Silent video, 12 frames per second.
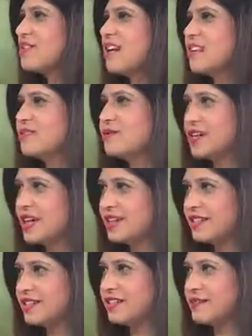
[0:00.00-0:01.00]
That's what I
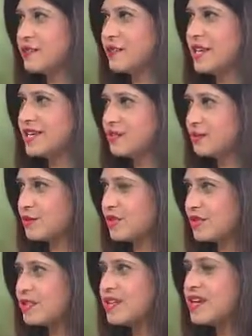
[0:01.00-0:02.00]
learned from my
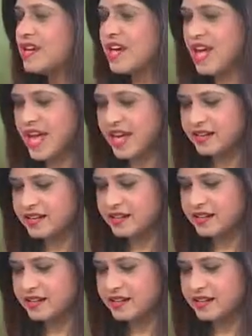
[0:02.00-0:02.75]
sources. And